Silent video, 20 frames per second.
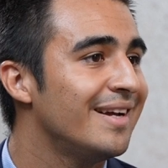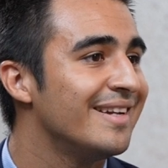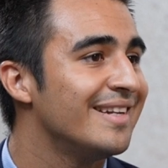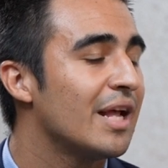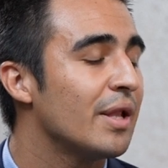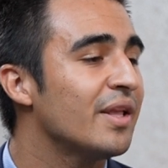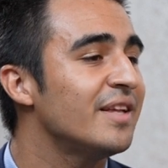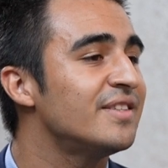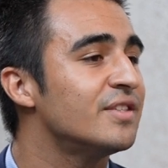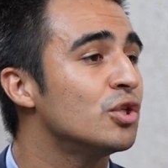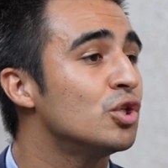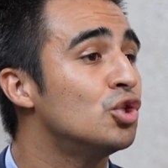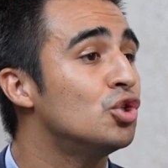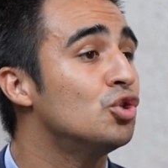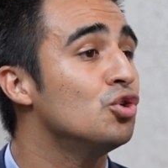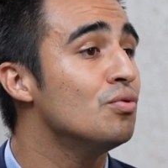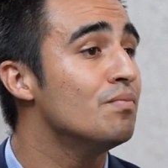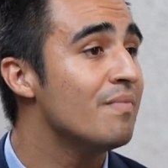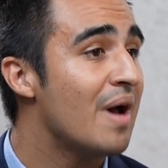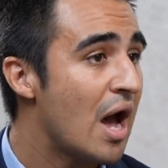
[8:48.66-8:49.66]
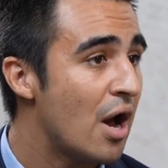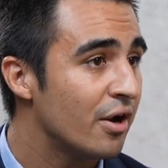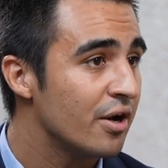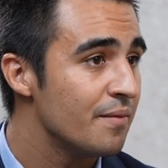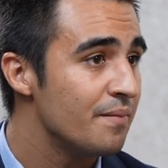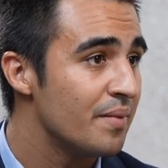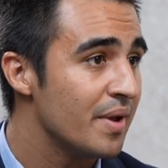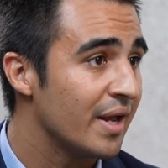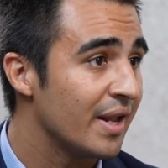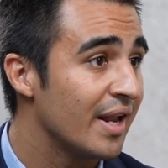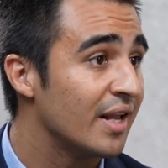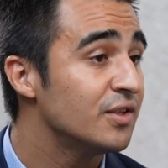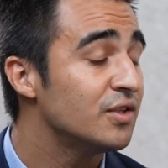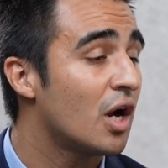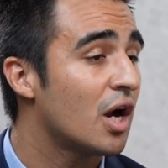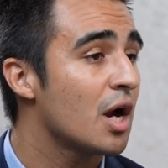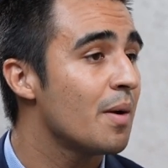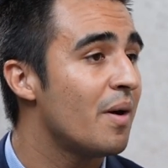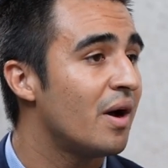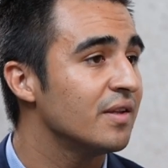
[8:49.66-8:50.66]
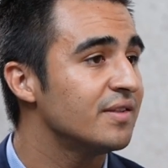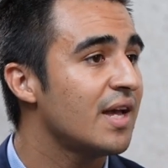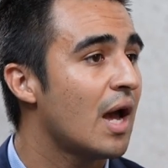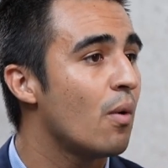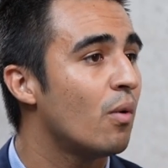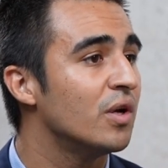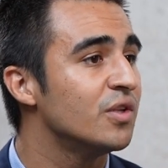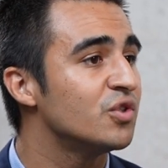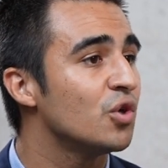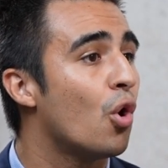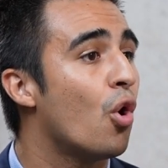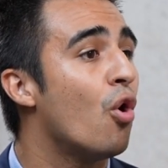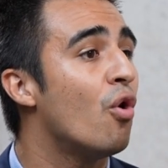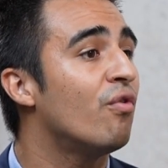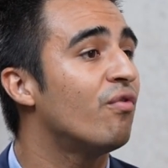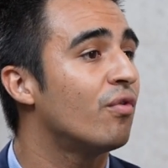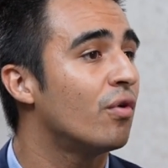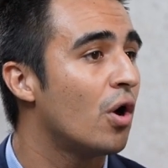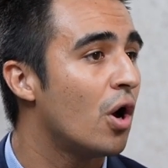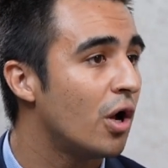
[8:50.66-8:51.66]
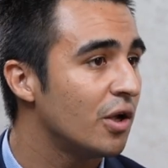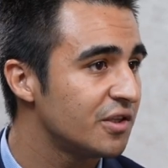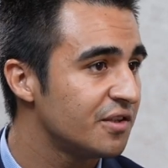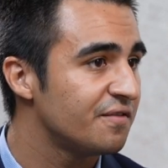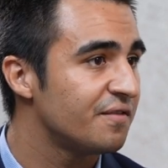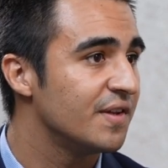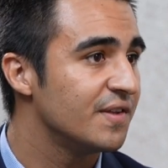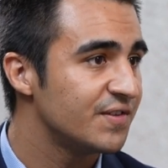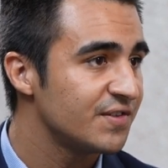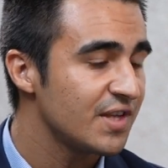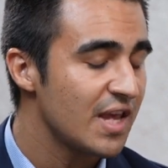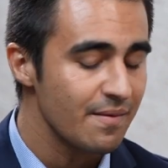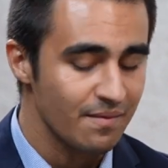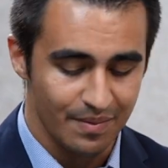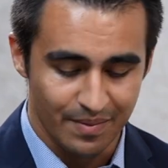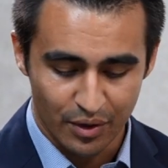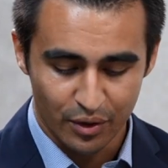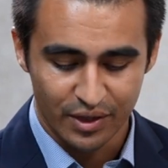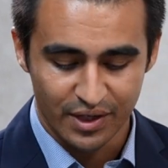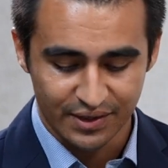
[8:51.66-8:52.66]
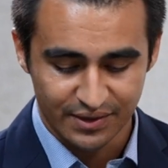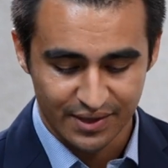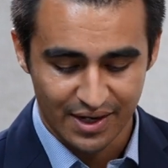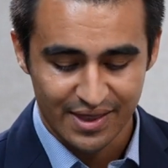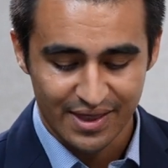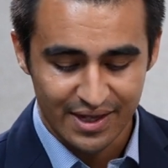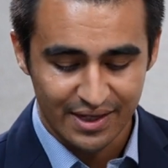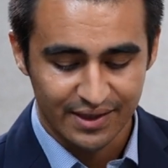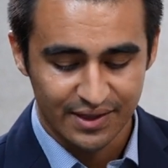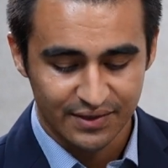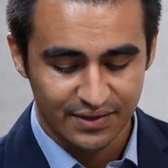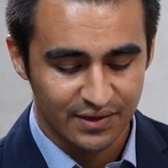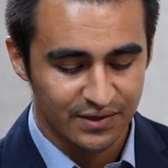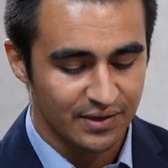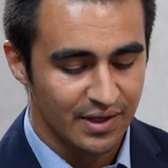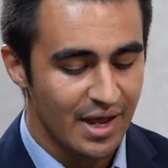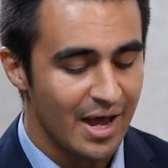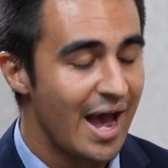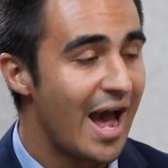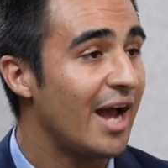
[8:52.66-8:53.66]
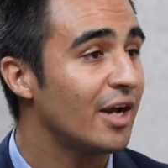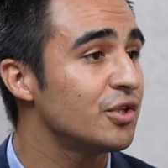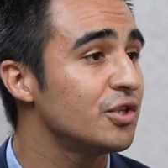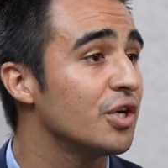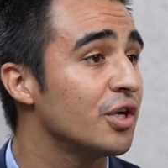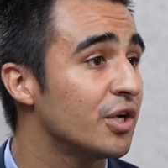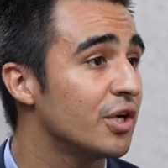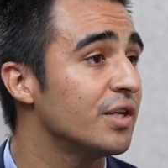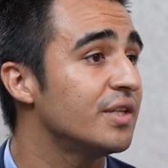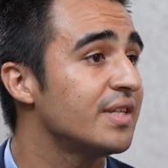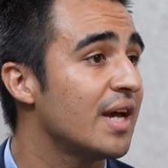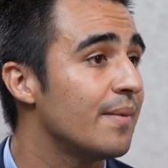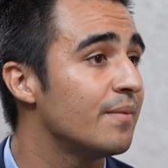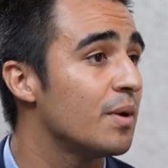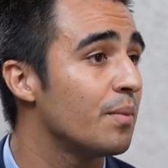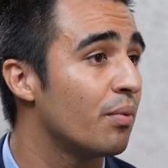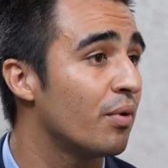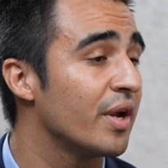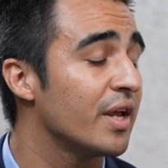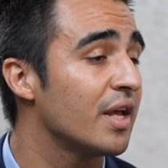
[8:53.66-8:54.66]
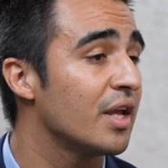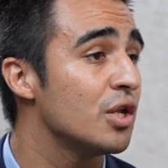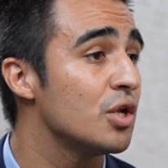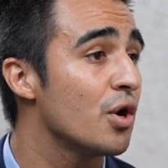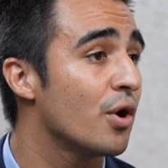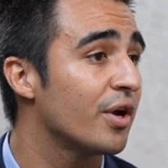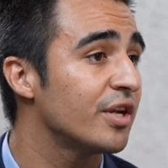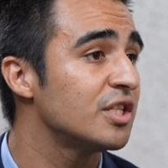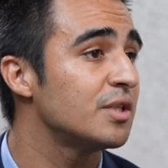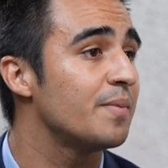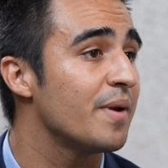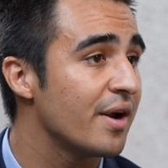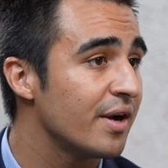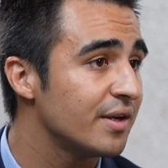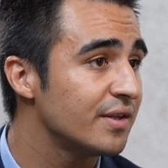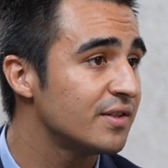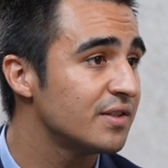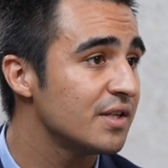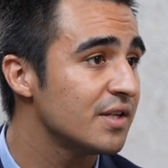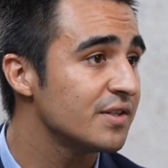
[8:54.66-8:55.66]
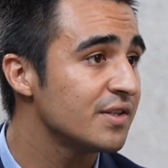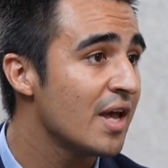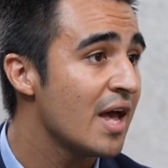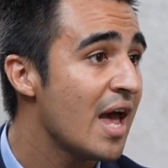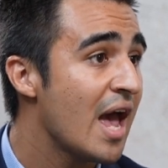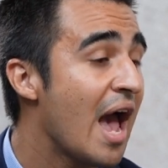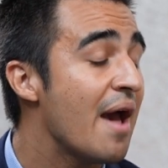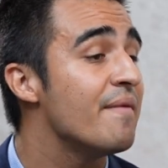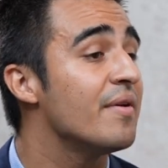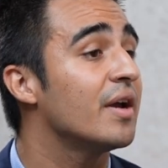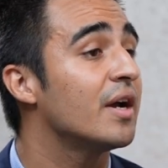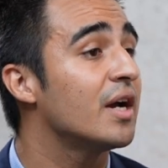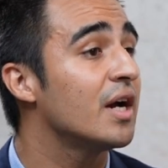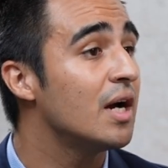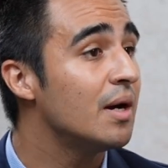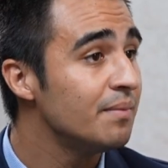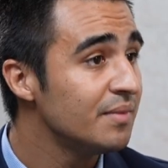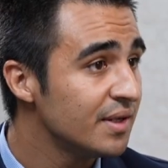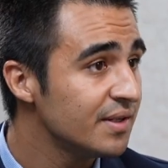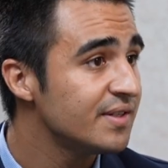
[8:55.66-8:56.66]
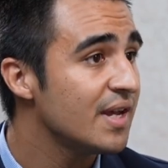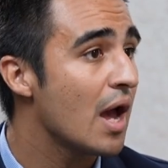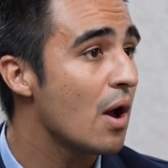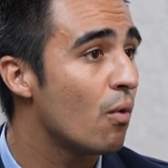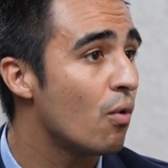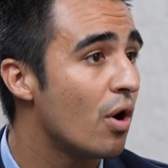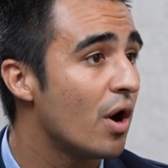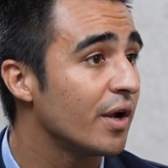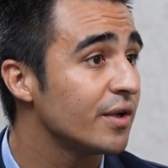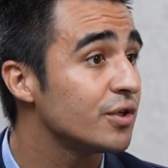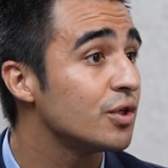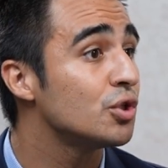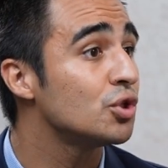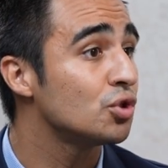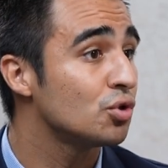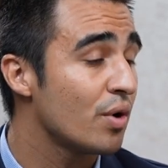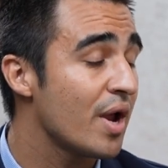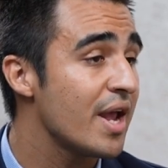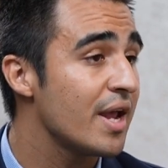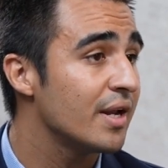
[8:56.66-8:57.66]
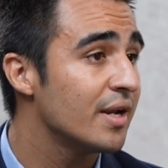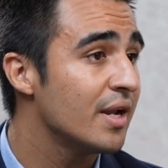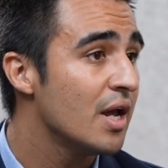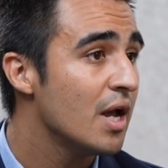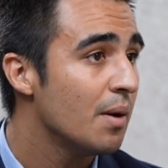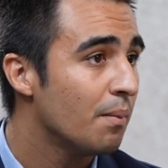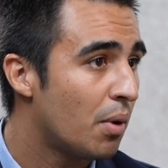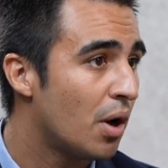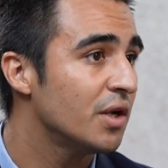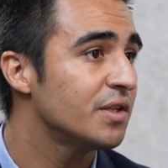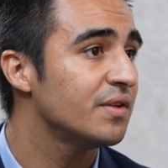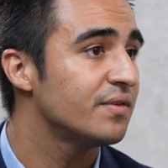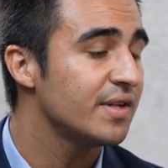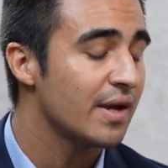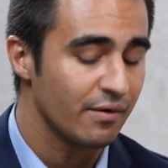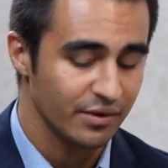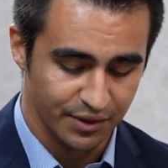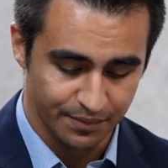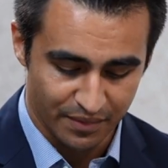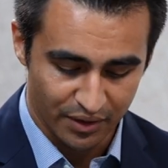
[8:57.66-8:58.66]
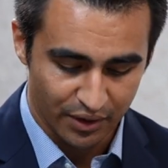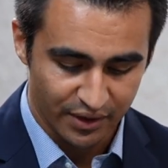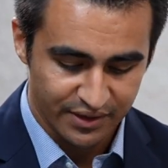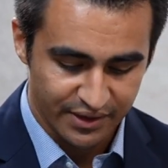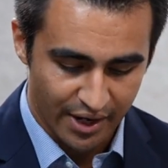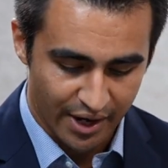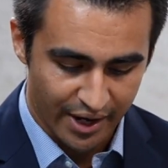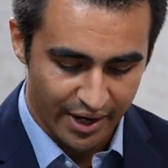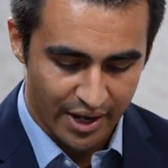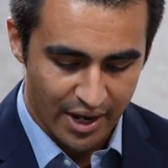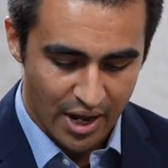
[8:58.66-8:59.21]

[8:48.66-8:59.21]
Now let's zoom out a bit and talk about Taiwan's overall defense capabilities. And I think this is actually a good time to bring in your experiences having come to Taiwan to train parts of Taiwan's military.